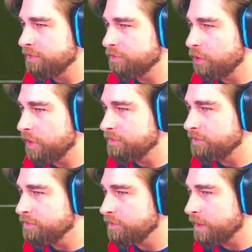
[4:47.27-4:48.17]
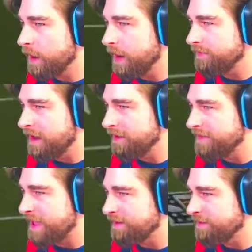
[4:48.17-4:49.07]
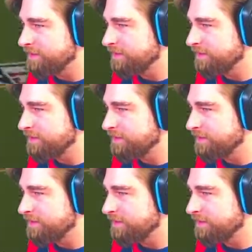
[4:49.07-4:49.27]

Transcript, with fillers: of stories, there he is, there he is, gotcha.